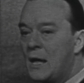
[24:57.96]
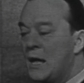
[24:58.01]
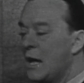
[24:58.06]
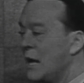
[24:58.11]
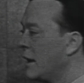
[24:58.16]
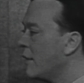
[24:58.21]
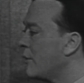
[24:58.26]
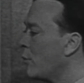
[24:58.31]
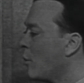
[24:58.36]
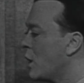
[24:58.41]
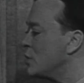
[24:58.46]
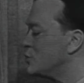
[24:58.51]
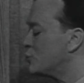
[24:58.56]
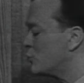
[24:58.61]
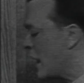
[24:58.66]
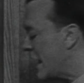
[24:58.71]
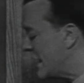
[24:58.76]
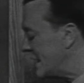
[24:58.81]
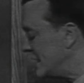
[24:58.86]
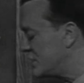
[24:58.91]
In other words,
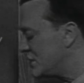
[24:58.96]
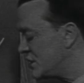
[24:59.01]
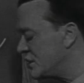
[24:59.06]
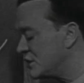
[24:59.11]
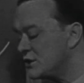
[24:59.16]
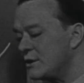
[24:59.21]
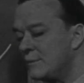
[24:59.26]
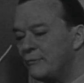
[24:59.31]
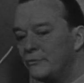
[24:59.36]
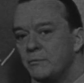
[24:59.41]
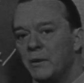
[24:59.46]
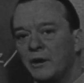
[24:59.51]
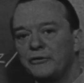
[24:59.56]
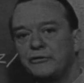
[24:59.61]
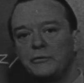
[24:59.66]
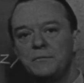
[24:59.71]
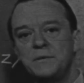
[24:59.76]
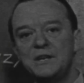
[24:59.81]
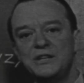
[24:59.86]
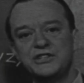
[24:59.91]
writing systems
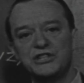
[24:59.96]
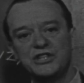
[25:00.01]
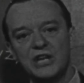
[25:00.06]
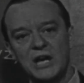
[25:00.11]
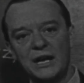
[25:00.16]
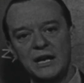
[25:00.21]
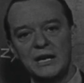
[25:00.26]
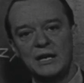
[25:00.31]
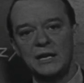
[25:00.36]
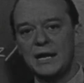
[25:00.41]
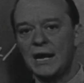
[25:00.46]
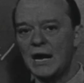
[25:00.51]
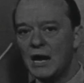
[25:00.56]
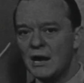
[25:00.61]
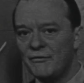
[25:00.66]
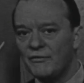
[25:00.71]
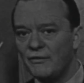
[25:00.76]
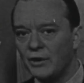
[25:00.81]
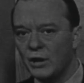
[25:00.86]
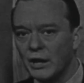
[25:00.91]
must be studied
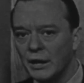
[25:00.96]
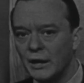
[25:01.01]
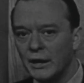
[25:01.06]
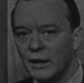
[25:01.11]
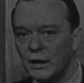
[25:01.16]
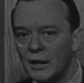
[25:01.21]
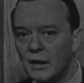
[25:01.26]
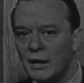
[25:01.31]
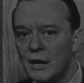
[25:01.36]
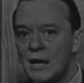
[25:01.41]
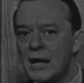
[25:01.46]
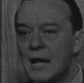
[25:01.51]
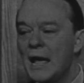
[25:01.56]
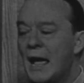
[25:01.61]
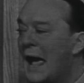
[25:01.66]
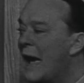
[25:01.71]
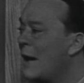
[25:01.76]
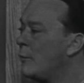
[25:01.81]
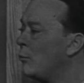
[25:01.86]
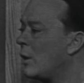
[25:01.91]
carefully.
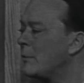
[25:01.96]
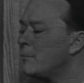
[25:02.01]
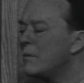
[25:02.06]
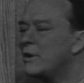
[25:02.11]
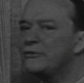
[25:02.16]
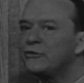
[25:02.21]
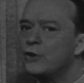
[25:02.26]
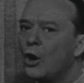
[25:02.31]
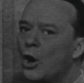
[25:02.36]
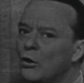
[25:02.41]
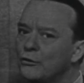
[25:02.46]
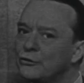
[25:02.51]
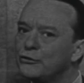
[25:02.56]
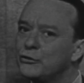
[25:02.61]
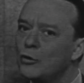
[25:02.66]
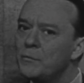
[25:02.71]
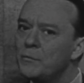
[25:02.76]
And what must also